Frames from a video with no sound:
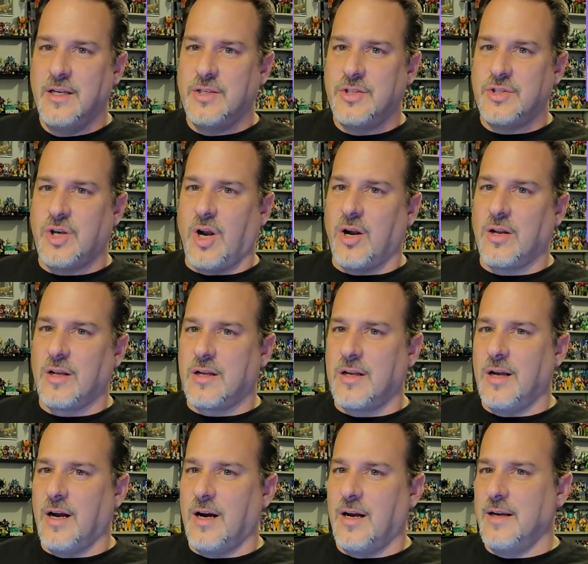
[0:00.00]

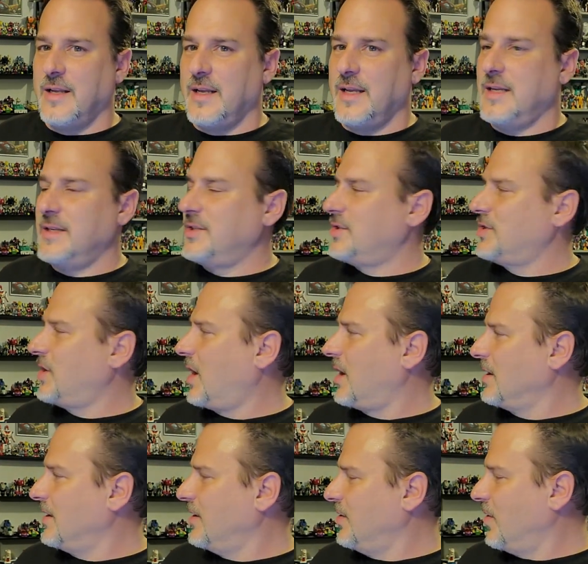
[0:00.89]
ShardaCon in
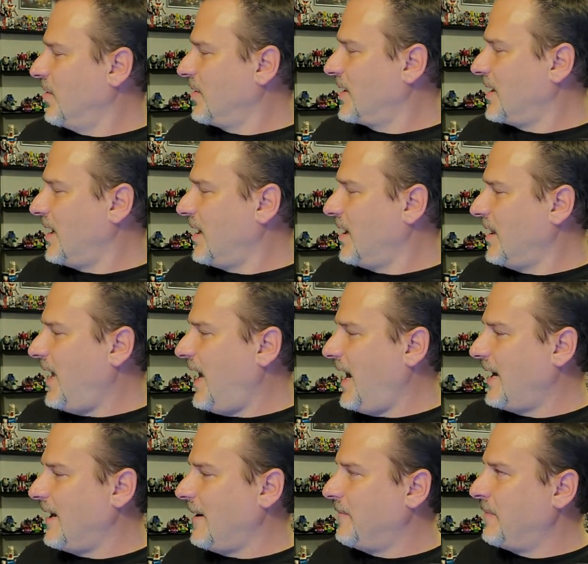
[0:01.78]
Charlotte, North
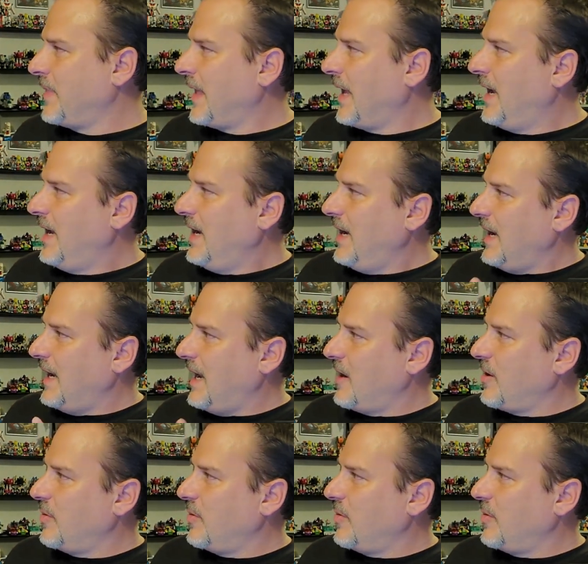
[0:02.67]
Carolina. And I